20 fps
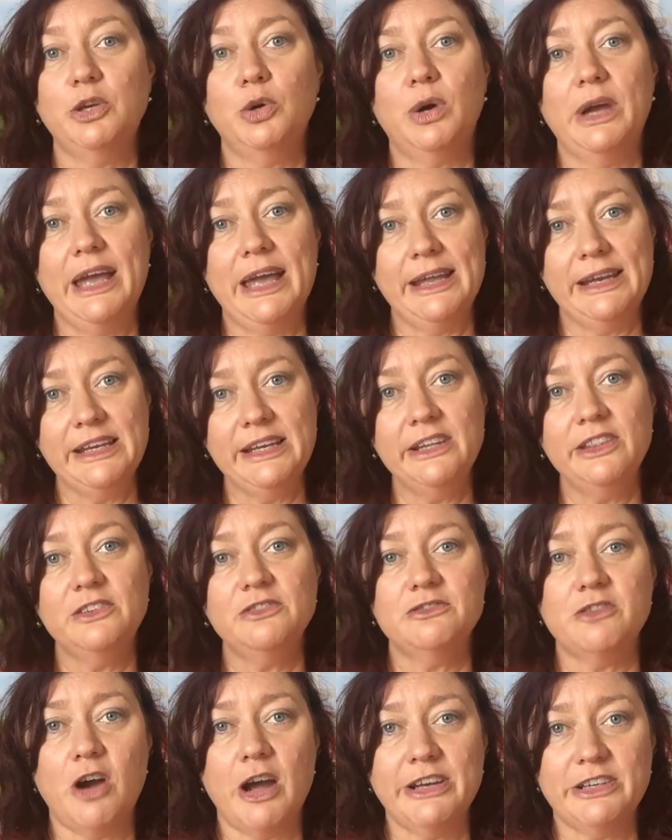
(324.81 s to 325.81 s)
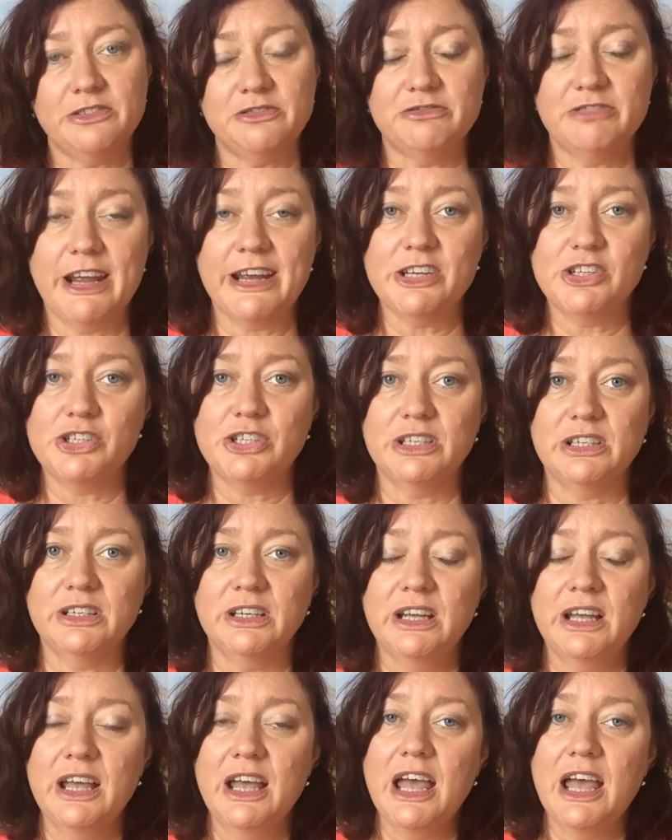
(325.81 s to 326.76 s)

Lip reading: you're heading in the right direction?